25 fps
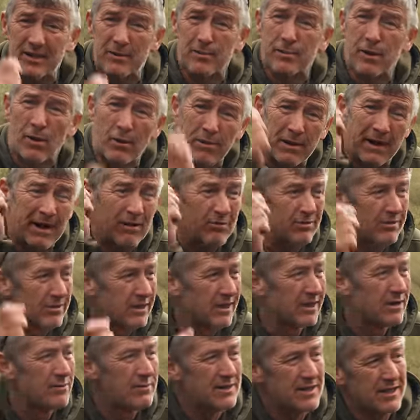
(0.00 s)
to pop out,
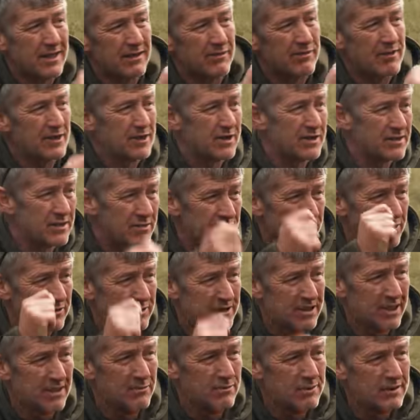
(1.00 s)
you know, when you get the fish under the rod
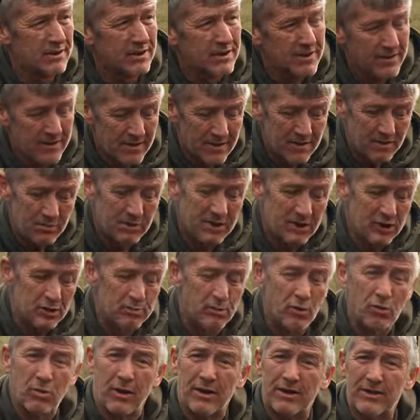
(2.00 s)
tips. With the
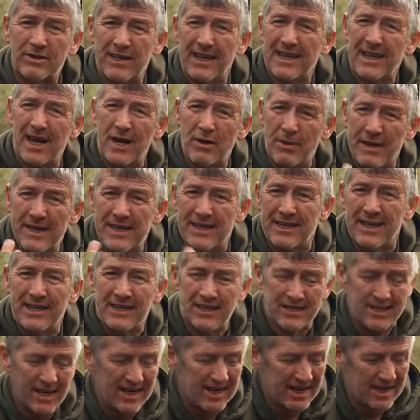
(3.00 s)
small ones, they go in, they
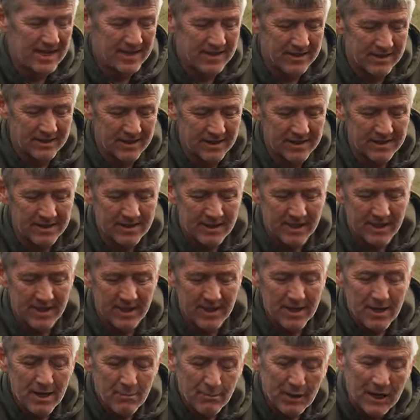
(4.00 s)
stay in.
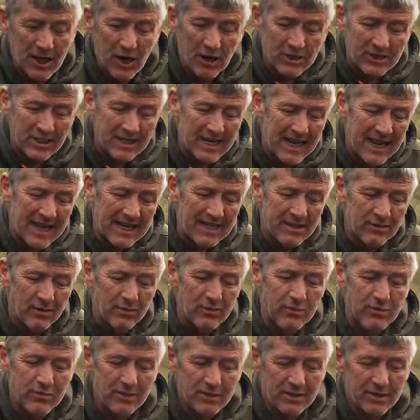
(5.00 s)
Because of the
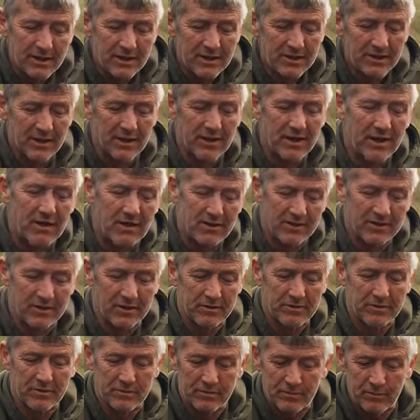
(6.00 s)
angle,
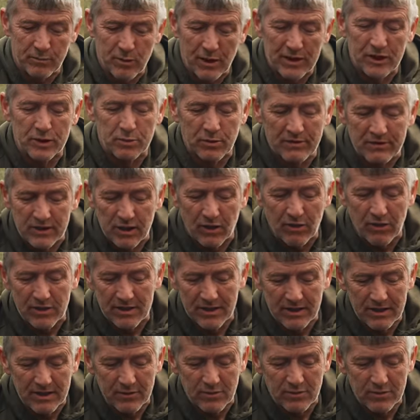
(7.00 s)
that once we've tied
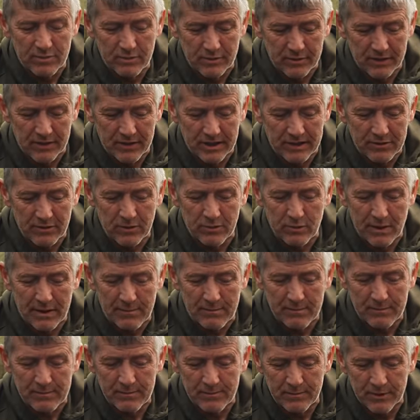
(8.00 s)

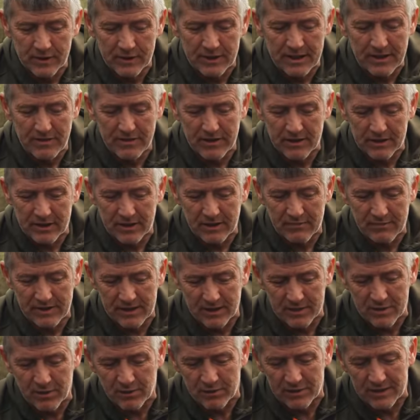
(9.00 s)
the series
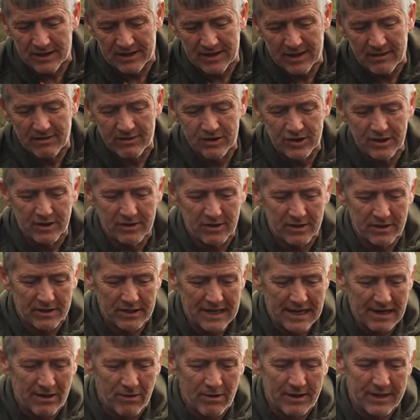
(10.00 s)
of knots in here, I'll show you
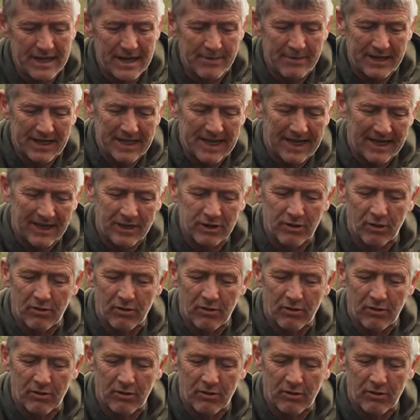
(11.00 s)
how and how it kicks